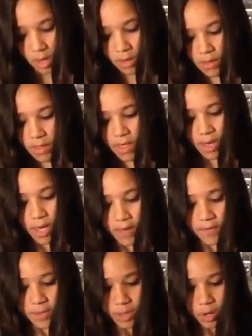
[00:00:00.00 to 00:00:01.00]
Then they
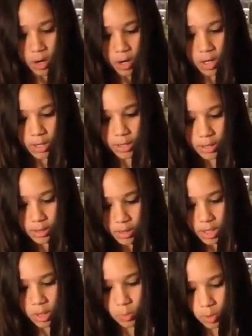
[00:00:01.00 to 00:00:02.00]
gave us a card.
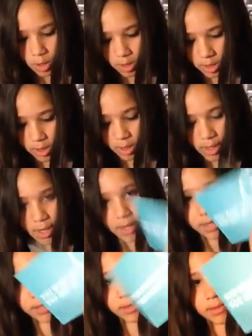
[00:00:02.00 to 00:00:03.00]
You want it, you
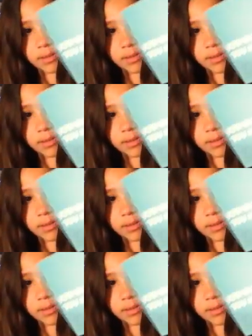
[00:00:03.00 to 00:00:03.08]
got it,